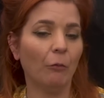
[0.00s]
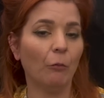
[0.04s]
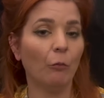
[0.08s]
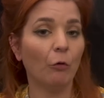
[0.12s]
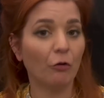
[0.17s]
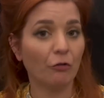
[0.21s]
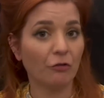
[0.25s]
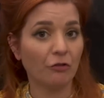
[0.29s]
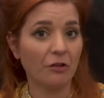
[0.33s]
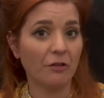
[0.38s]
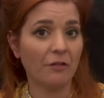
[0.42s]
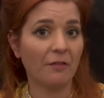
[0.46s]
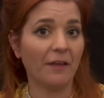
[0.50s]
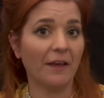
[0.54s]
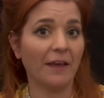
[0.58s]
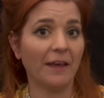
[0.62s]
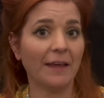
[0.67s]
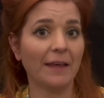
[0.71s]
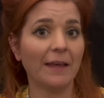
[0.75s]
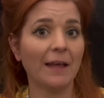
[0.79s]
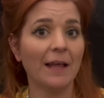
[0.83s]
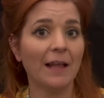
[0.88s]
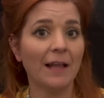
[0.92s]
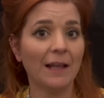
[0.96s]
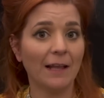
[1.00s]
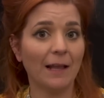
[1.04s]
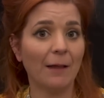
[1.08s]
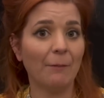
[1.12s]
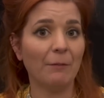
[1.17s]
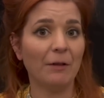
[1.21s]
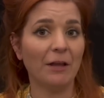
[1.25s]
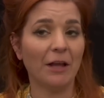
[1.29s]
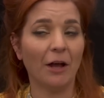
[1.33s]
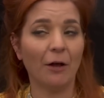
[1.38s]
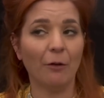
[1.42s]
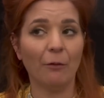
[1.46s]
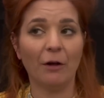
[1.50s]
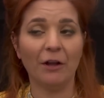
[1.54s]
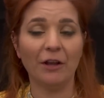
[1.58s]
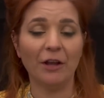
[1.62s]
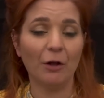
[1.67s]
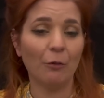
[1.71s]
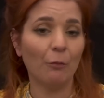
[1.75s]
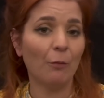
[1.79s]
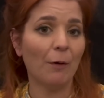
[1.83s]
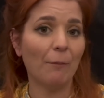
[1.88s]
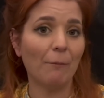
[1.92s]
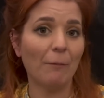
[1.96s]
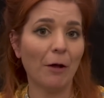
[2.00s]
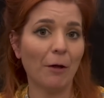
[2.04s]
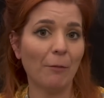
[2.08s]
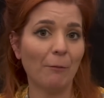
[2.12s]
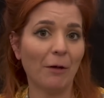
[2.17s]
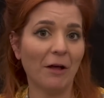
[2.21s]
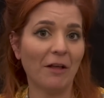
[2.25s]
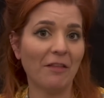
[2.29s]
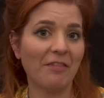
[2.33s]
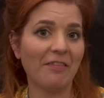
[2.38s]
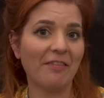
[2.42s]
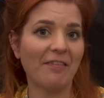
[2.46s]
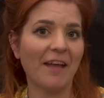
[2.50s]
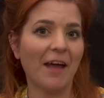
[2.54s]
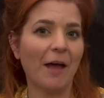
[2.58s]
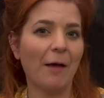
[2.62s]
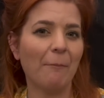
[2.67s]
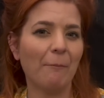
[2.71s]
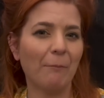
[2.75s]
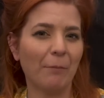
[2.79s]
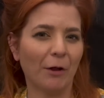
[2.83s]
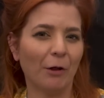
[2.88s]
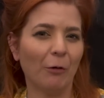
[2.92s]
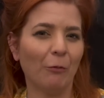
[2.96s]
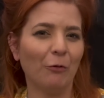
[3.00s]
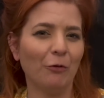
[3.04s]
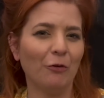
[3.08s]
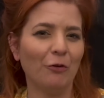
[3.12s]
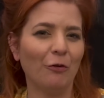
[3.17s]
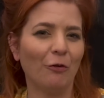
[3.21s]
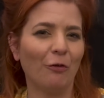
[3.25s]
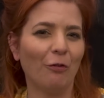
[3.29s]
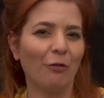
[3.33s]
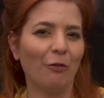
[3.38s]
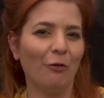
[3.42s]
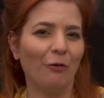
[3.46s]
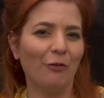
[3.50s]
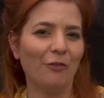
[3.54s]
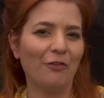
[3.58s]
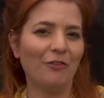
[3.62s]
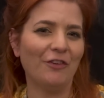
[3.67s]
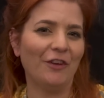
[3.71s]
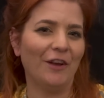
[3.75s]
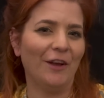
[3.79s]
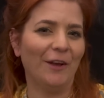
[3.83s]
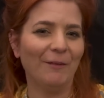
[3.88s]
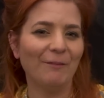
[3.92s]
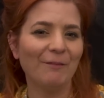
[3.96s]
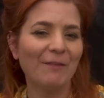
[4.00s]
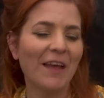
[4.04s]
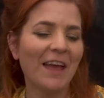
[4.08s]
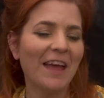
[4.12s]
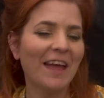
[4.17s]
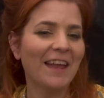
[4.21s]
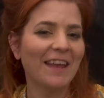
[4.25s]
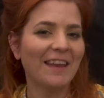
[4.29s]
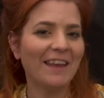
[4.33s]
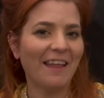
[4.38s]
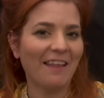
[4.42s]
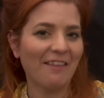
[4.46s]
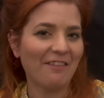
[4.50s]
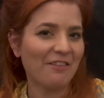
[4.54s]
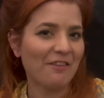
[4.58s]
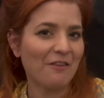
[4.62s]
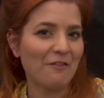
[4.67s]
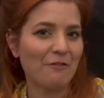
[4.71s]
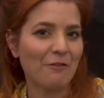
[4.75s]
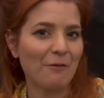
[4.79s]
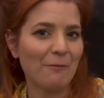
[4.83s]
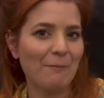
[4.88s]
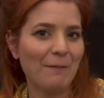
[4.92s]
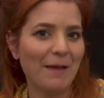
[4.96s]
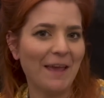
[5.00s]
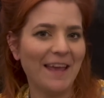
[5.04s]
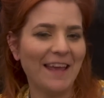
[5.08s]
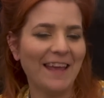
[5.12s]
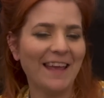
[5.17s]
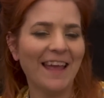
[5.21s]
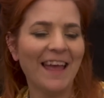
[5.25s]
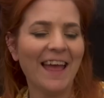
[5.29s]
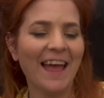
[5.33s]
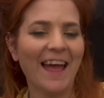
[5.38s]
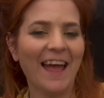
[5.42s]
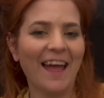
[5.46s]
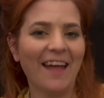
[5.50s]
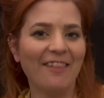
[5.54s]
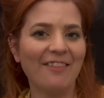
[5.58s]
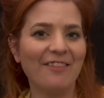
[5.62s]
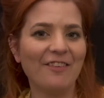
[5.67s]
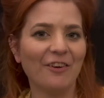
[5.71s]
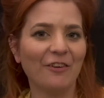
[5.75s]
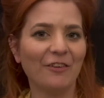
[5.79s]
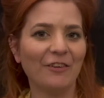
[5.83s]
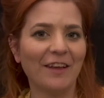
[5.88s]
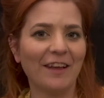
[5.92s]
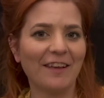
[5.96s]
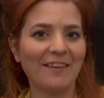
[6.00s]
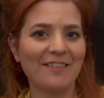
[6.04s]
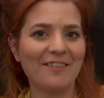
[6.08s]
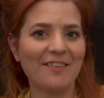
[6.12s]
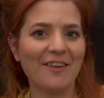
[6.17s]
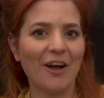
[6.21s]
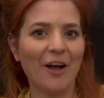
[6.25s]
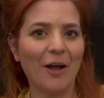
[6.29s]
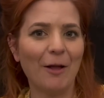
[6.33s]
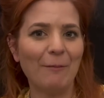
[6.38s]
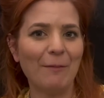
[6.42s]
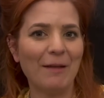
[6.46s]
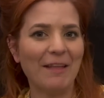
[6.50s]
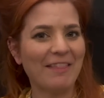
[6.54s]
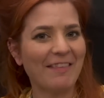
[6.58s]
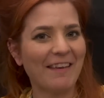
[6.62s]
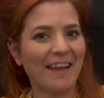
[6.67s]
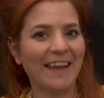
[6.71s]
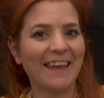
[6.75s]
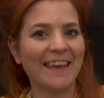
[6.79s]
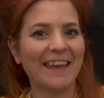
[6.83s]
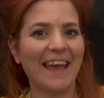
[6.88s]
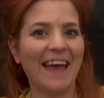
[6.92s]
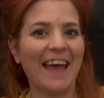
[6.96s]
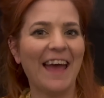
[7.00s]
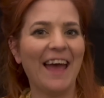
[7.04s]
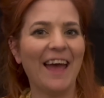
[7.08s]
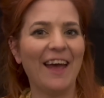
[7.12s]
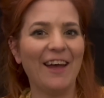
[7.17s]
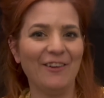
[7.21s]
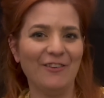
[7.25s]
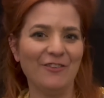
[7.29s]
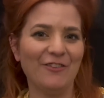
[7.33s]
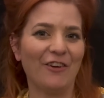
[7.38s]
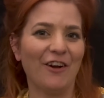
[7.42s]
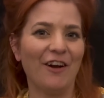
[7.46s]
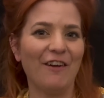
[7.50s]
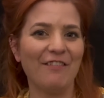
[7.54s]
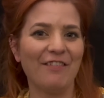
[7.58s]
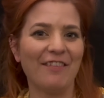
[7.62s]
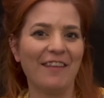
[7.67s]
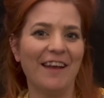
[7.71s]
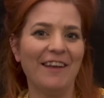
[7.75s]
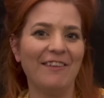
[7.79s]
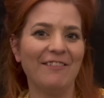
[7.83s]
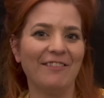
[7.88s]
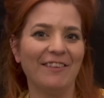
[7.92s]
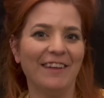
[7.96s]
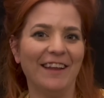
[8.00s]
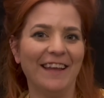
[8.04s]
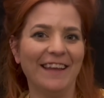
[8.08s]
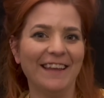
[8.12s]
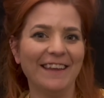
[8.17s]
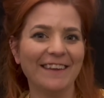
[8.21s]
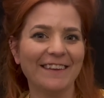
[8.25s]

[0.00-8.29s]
What do you think? Let me know. I know where my mind's set, but I want your thoughts too. Now that's it from me. Until next time, take care and drive safely.